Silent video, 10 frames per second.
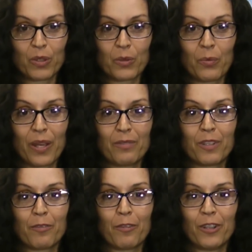was a way
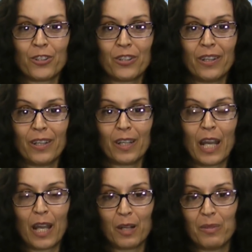of
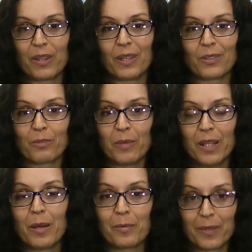differentiating animate things from
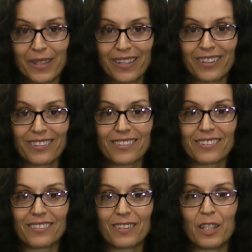inanimate
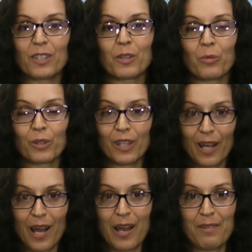things. Things that were
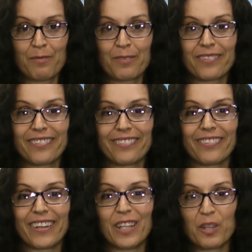alive,
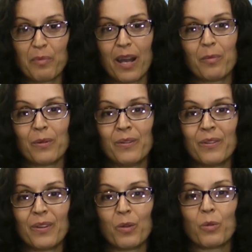right, in the
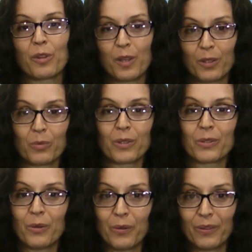Bible, were things with
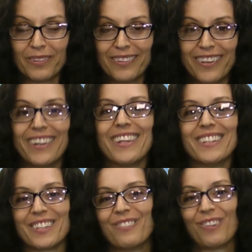a soul. Mm-hmm. And
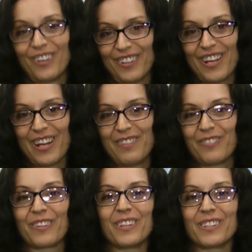things that weren't
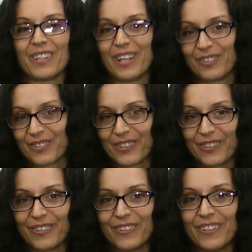alive were things that had no
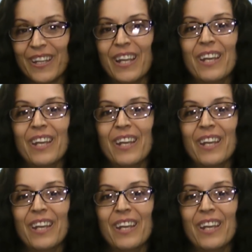soul.